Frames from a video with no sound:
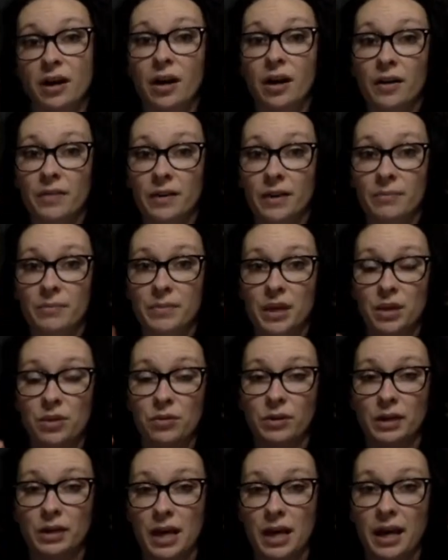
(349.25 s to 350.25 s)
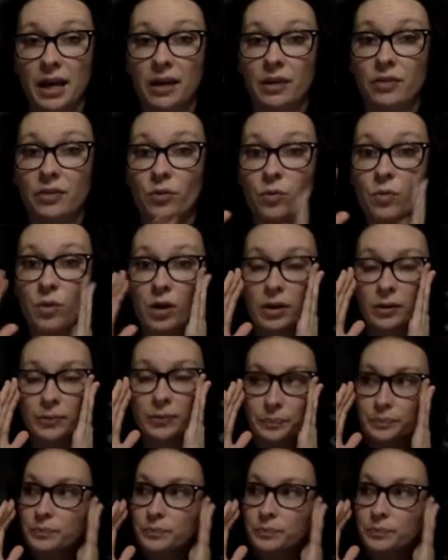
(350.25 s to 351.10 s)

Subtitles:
on them that you can hang on the wall.